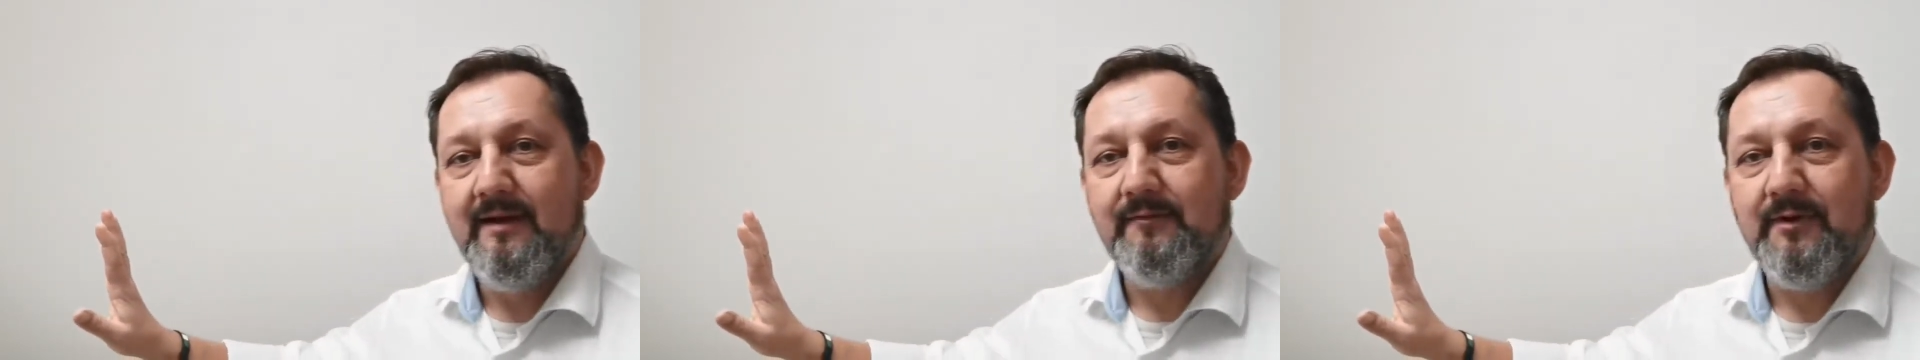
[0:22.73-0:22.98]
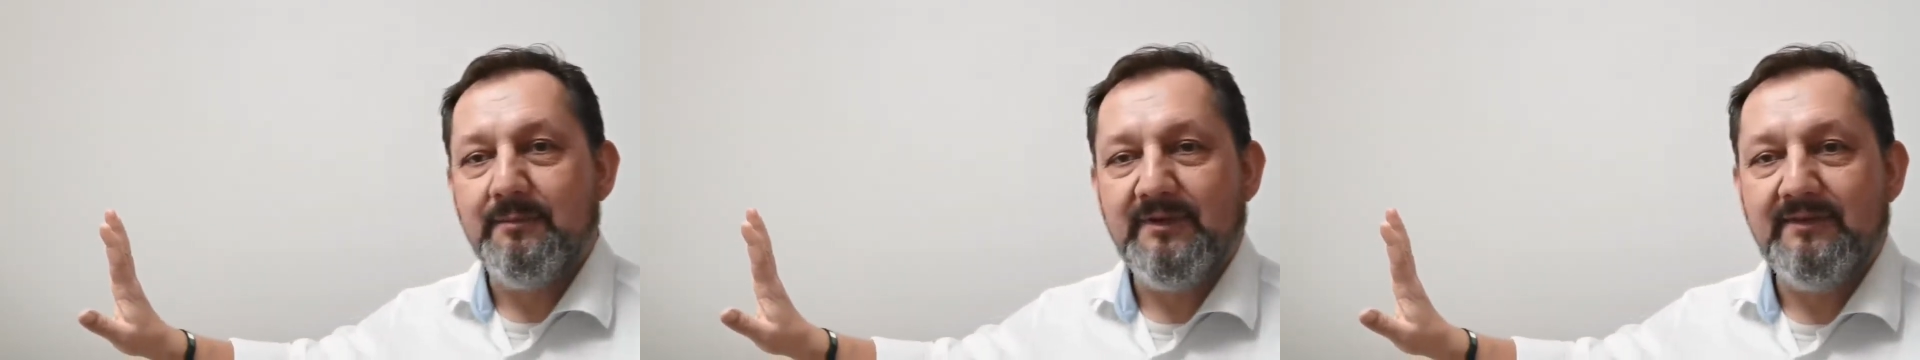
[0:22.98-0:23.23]

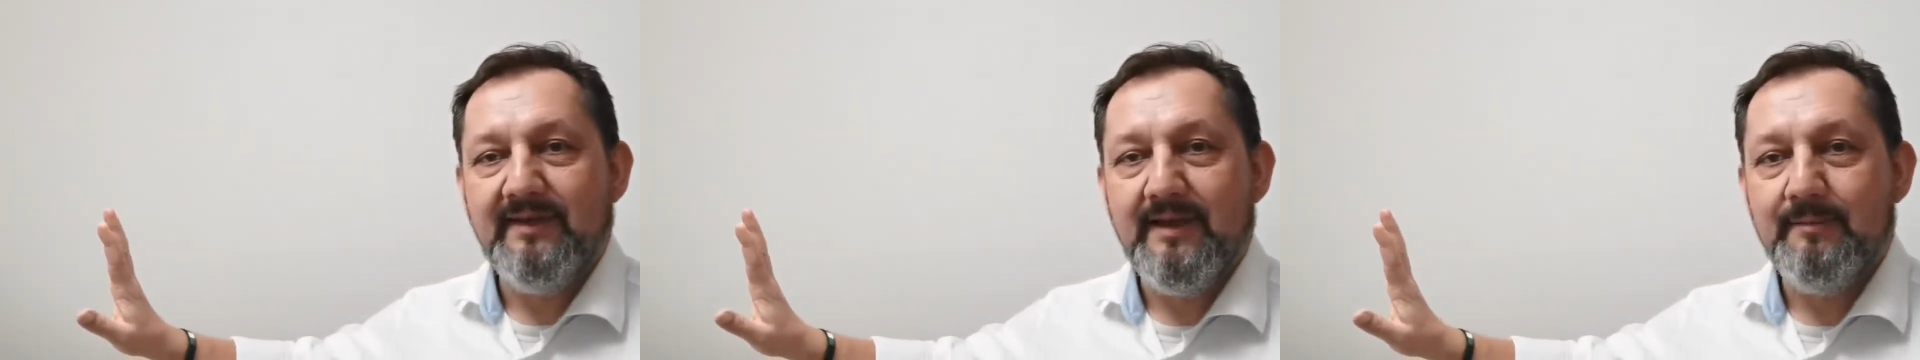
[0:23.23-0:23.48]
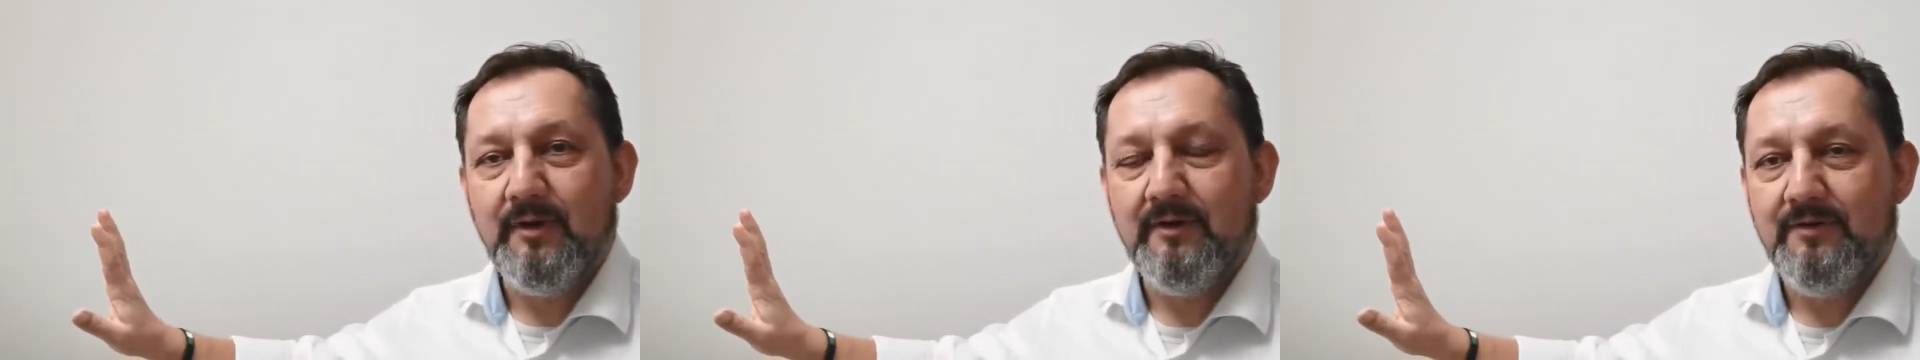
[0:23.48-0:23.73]
from the
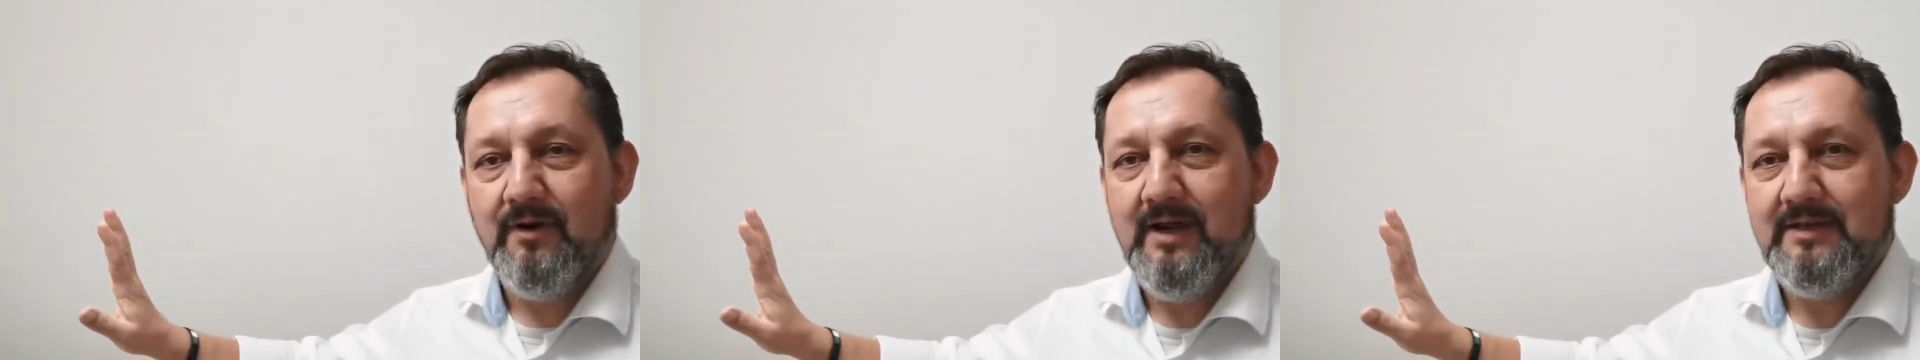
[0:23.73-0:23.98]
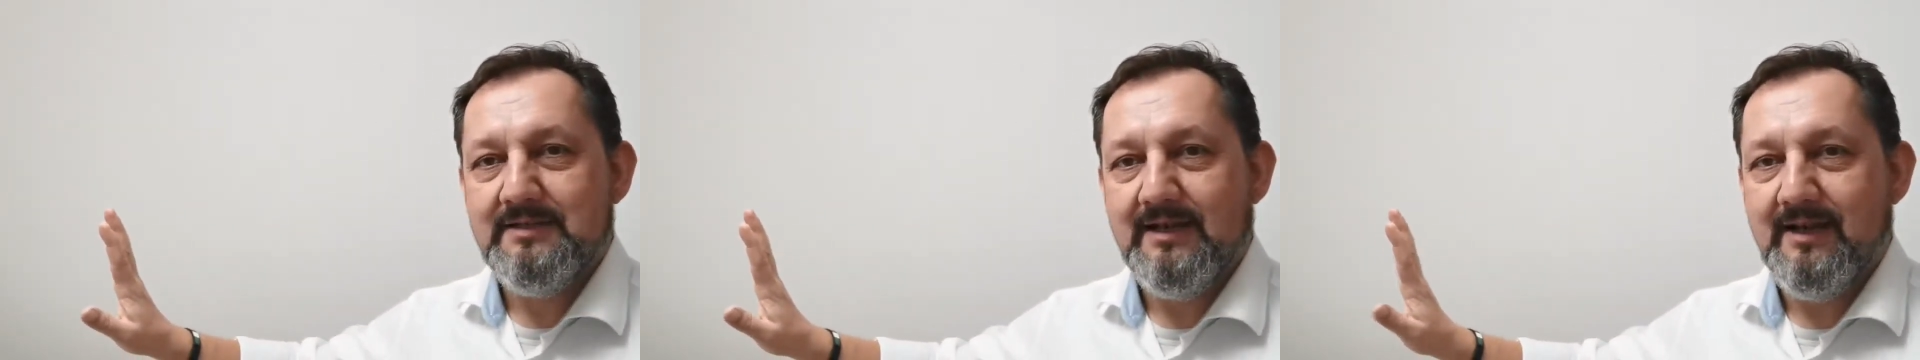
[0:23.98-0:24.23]
table of
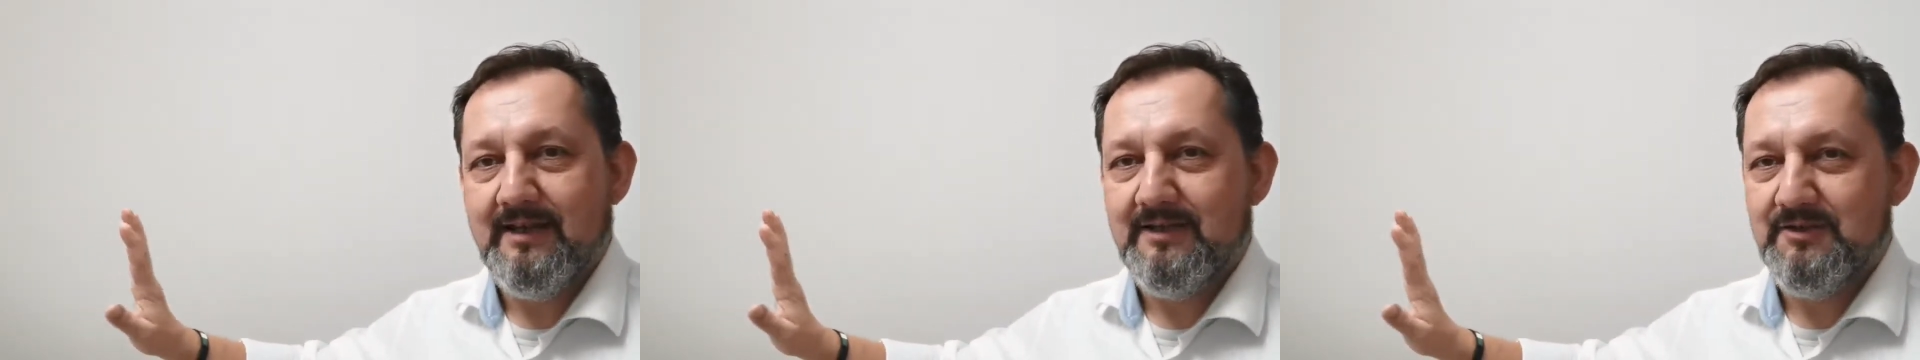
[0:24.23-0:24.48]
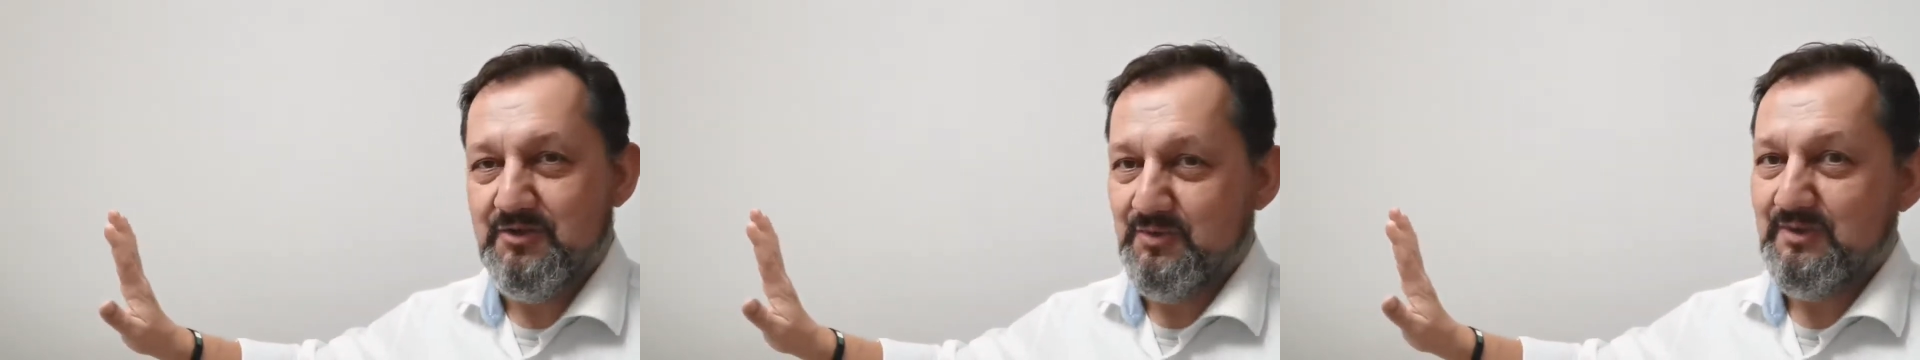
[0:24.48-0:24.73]
grace and I
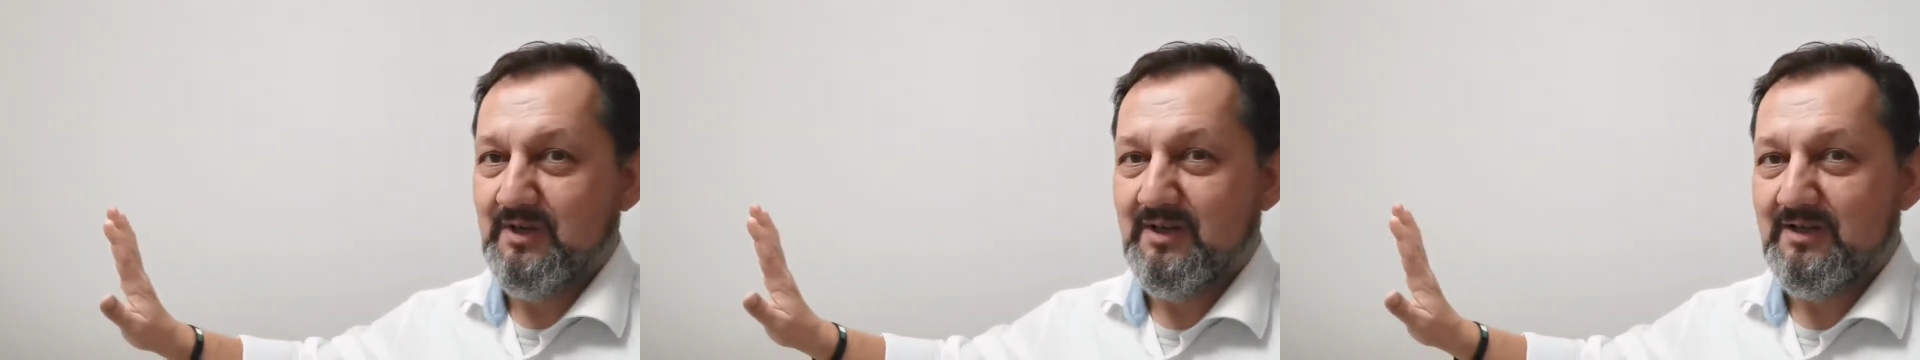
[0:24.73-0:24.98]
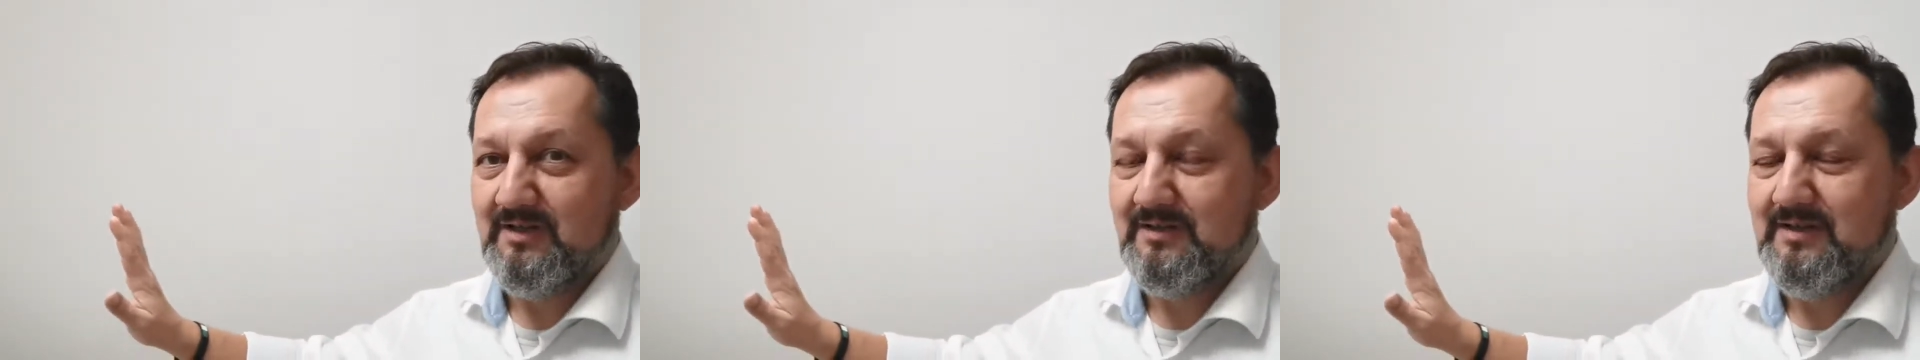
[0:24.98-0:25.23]
can choose
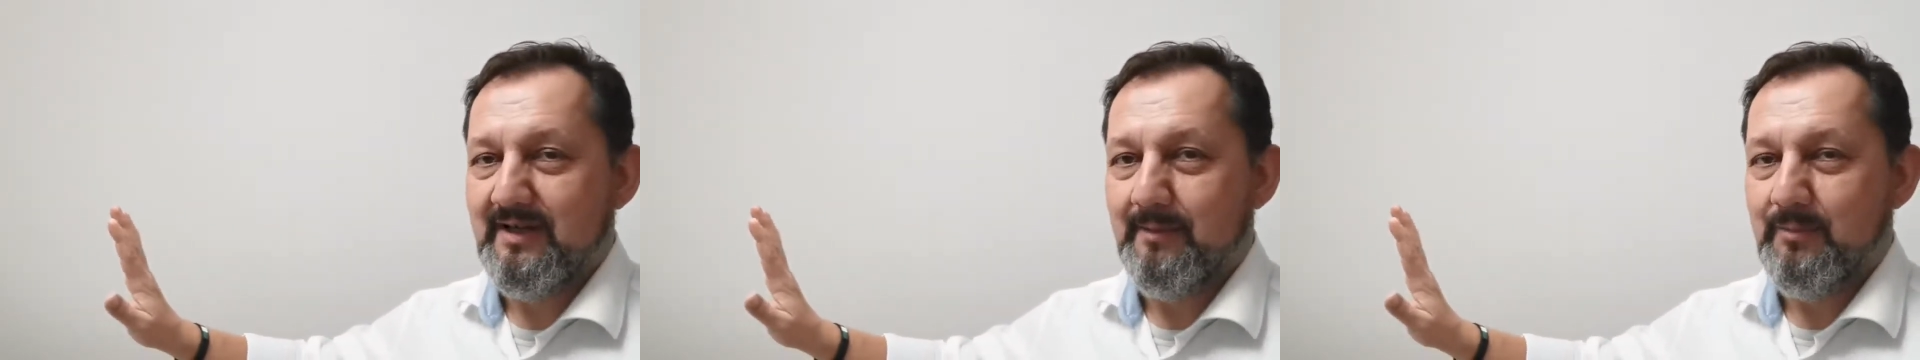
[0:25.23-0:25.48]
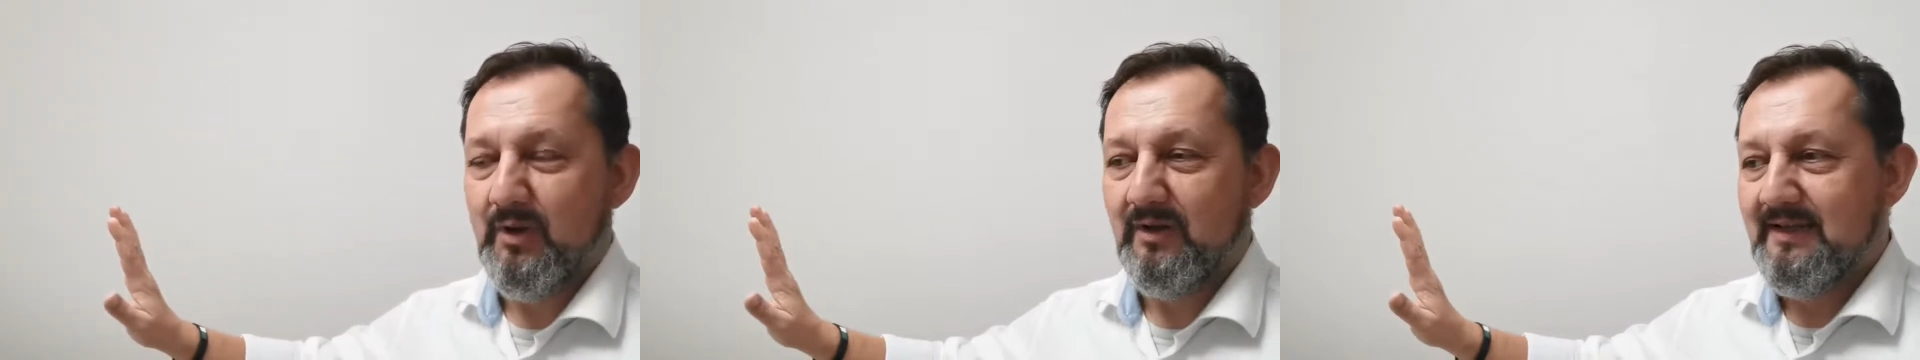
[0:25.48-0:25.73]
another
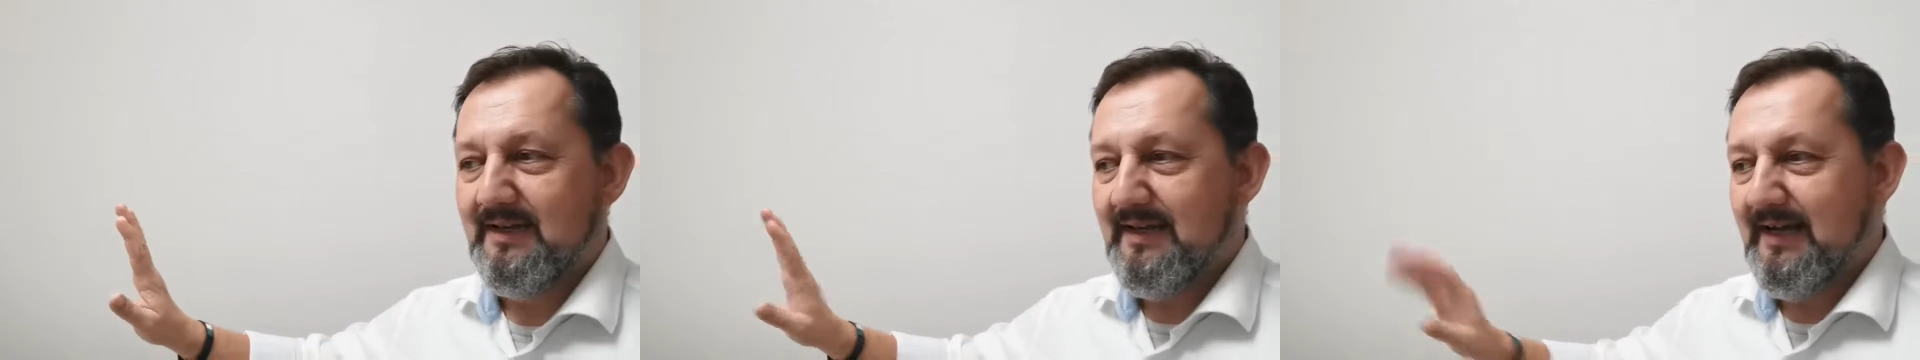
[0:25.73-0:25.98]
table,